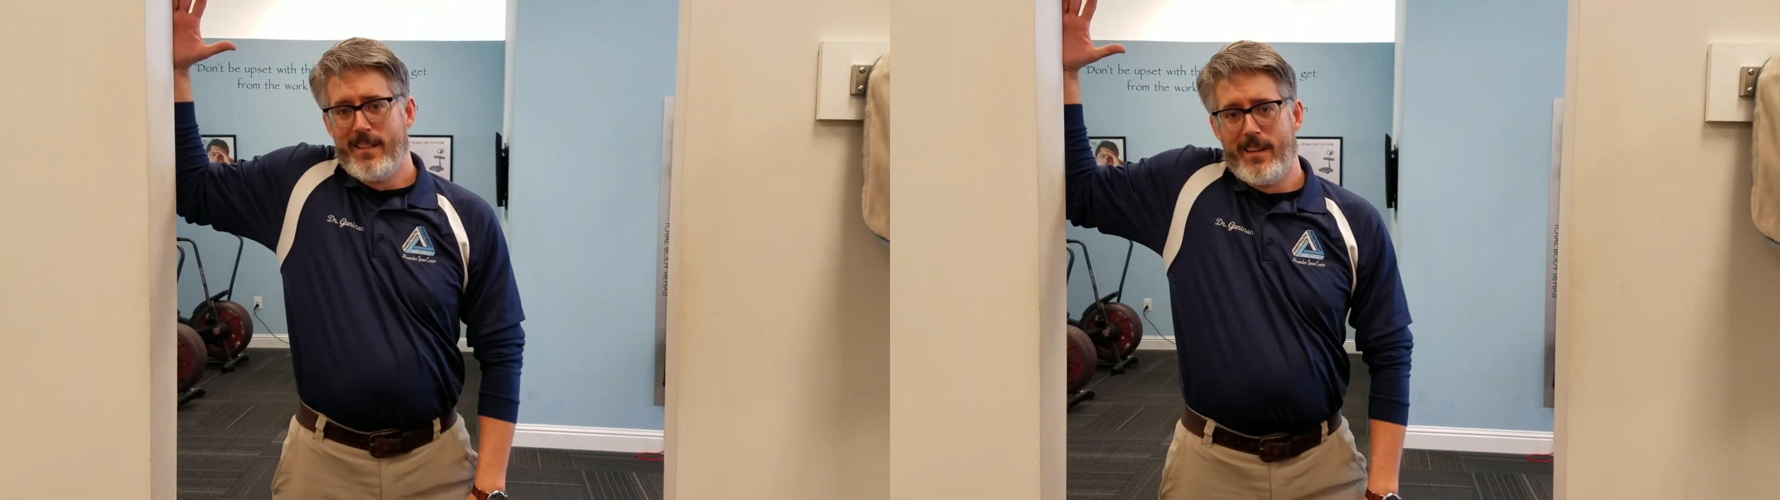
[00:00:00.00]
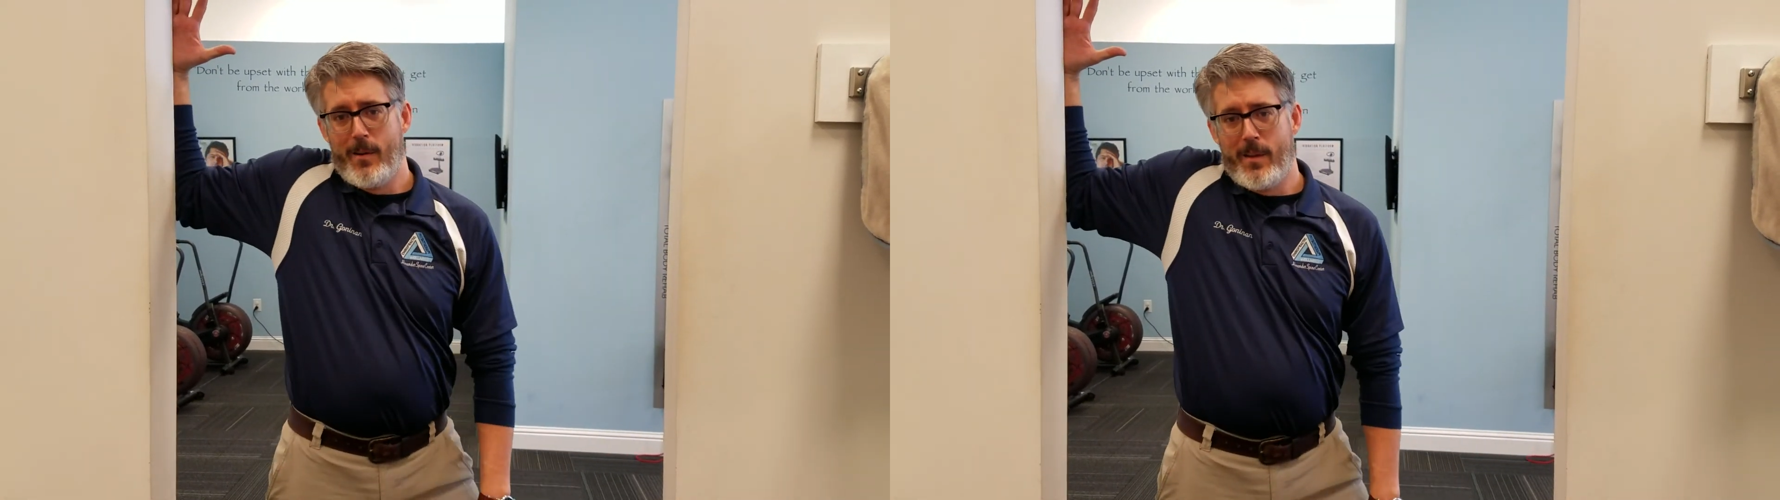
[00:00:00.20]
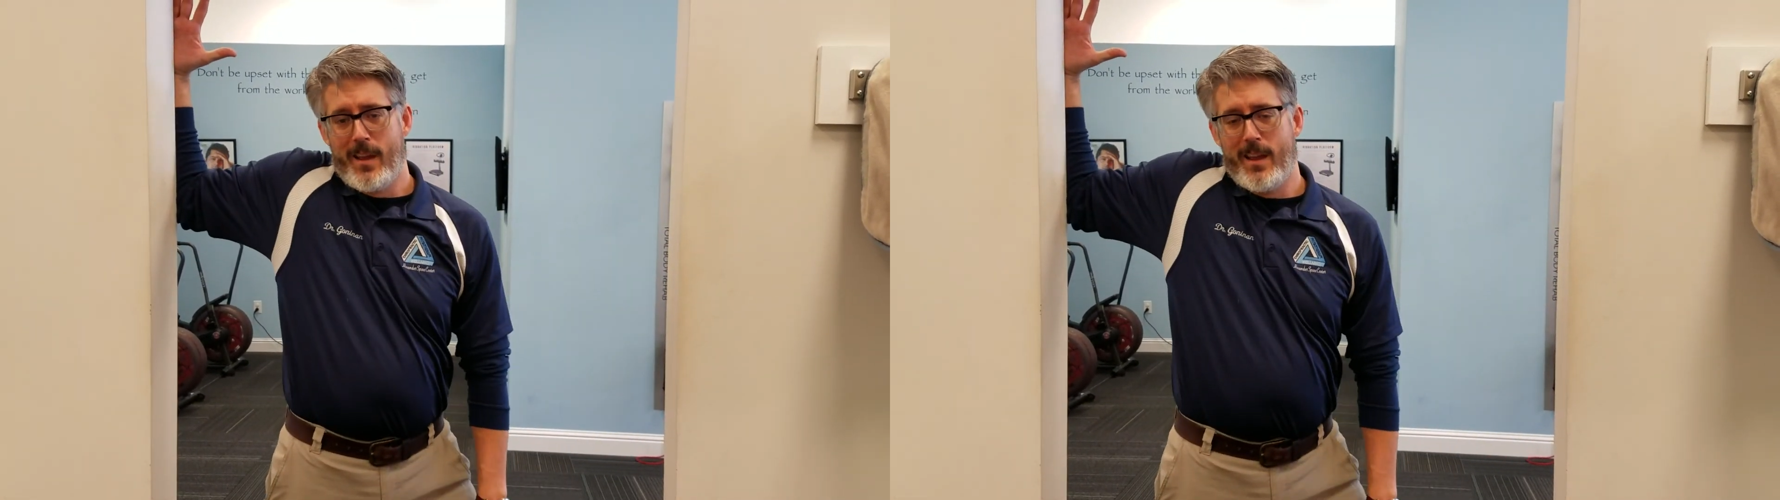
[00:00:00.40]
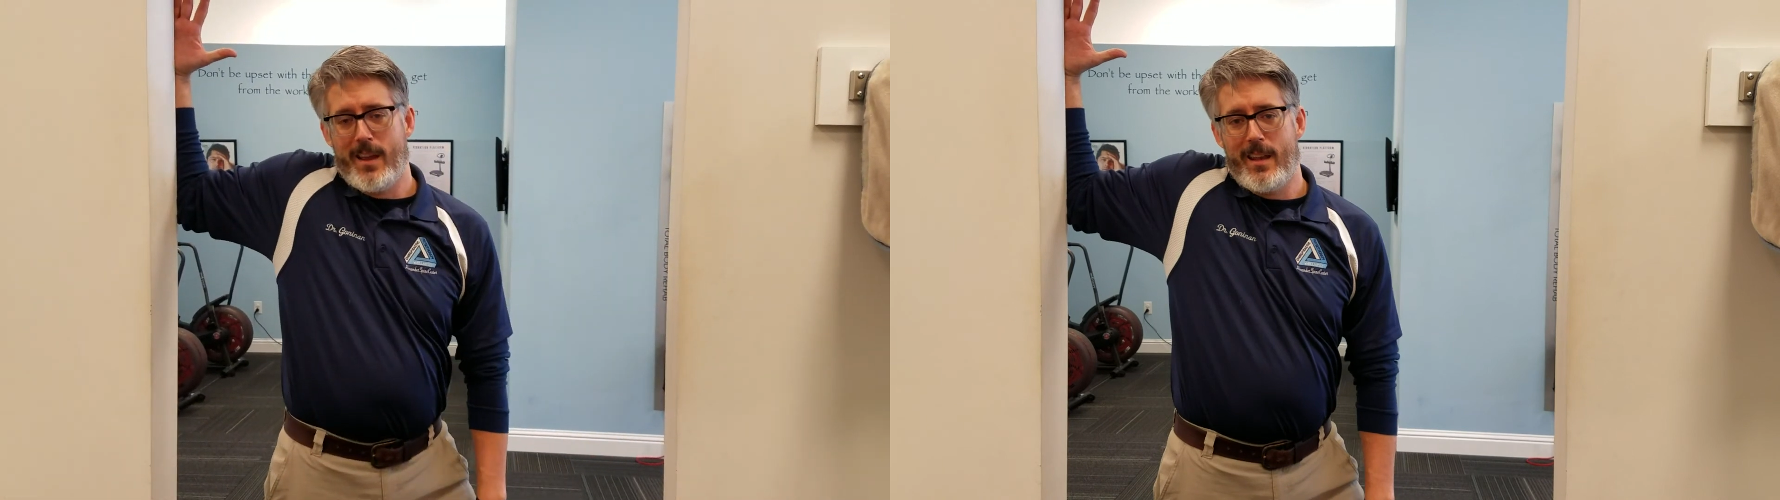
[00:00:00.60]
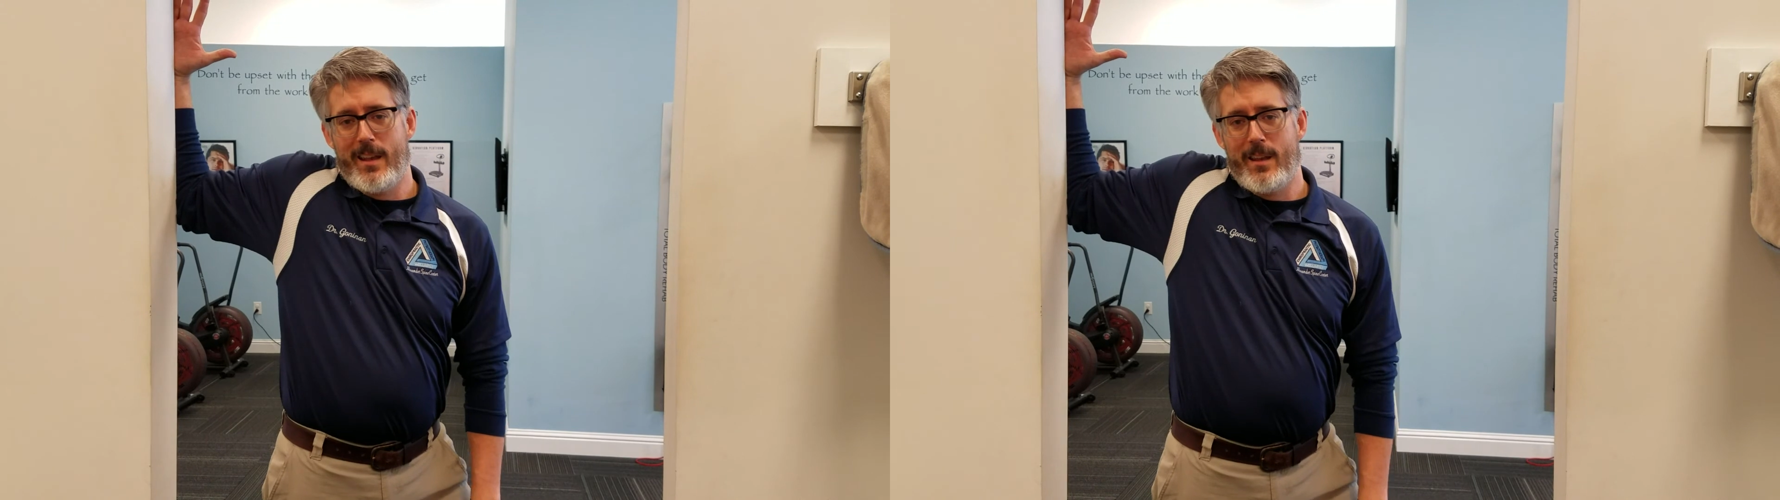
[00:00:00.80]
okay?
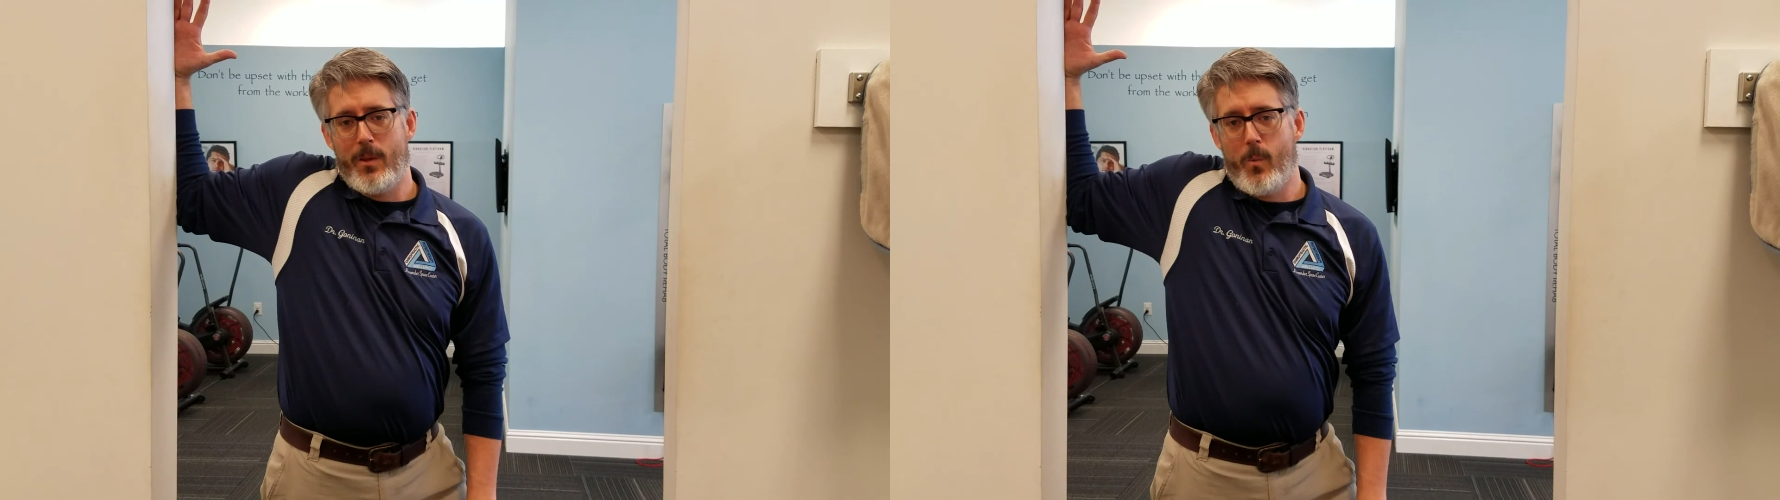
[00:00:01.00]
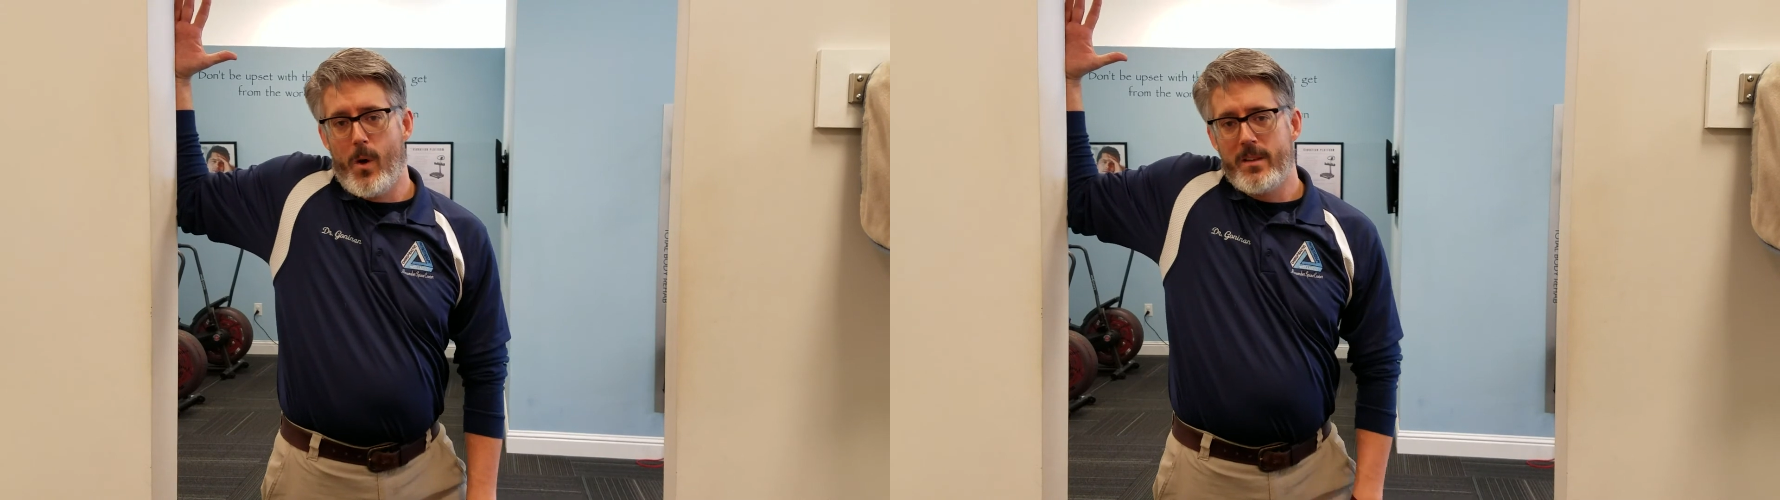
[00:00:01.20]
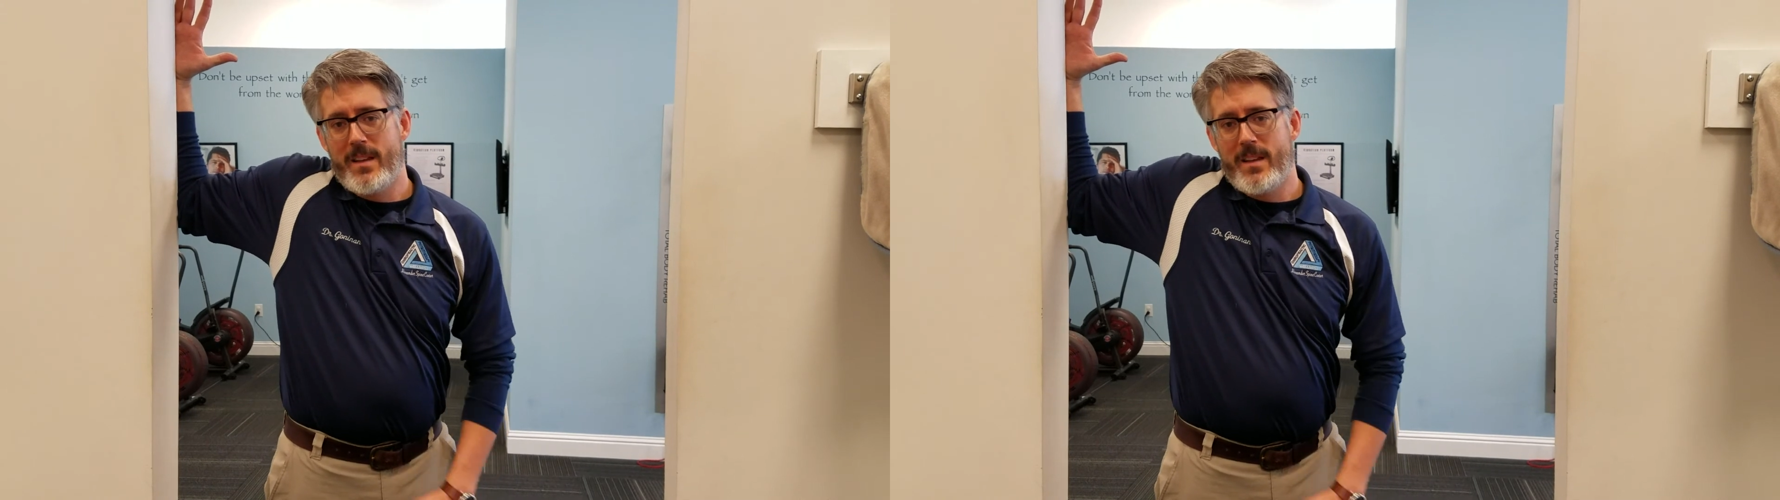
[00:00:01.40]
And you want